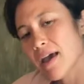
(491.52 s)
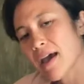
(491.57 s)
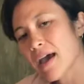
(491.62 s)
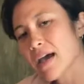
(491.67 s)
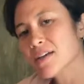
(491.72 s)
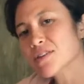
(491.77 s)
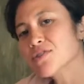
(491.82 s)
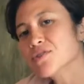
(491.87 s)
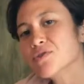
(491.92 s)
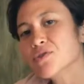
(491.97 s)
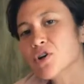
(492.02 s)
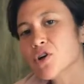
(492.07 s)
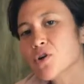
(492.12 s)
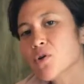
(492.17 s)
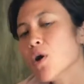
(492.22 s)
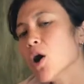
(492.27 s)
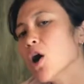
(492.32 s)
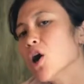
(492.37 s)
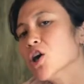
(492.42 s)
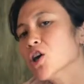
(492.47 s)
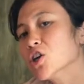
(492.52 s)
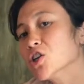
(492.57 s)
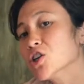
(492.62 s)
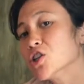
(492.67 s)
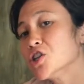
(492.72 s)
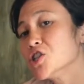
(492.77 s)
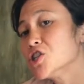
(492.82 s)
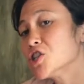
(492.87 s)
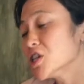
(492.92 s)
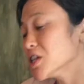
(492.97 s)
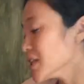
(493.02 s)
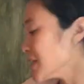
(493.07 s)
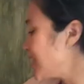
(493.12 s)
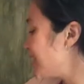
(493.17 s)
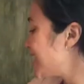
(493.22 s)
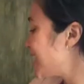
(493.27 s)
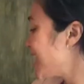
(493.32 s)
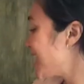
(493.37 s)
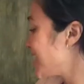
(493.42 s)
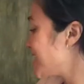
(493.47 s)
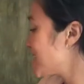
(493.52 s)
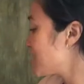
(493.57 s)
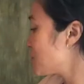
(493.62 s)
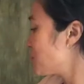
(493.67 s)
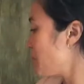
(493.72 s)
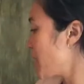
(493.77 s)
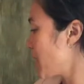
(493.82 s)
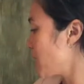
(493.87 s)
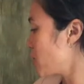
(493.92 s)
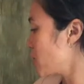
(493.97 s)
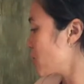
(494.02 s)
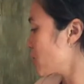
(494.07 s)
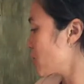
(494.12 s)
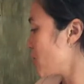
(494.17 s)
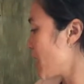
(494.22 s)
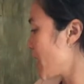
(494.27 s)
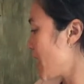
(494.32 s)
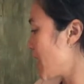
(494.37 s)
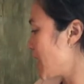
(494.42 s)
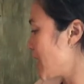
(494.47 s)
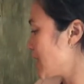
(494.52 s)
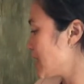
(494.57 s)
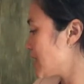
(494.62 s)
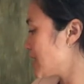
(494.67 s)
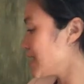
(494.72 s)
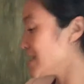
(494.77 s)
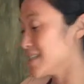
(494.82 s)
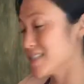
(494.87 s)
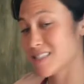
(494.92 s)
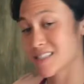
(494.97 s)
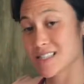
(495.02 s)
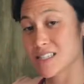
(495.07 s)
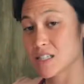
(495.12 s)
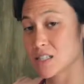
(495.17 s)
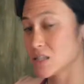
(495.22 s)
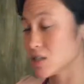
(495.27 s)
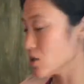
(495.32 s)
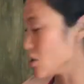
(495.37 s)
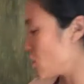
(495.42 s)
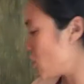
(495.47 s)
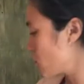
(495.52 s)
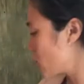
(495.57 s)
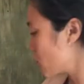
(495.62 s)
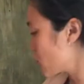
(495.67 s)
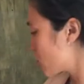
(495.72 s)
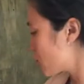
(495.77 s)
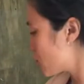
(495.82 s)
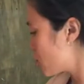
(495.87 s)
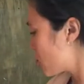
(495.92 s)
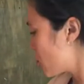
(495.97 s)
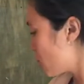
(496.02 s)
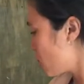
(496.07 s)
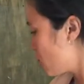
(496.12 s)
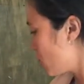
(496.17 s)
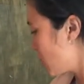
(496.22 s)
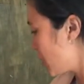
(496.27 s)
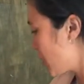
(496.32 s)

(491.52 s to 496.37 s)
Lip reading: as you know, all good chili tastes better as it sits longer. So we'll